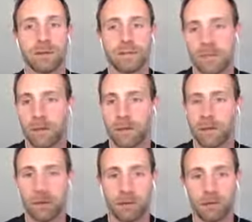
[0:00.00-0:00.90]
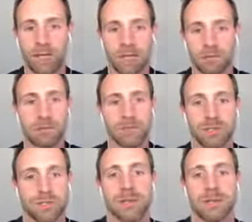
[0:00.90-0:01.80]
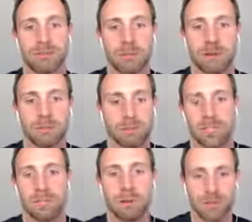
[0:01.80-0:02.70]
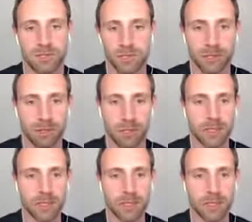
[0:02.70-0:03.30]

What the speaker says: selling over the next, what would you say, 6 months or so, Greg?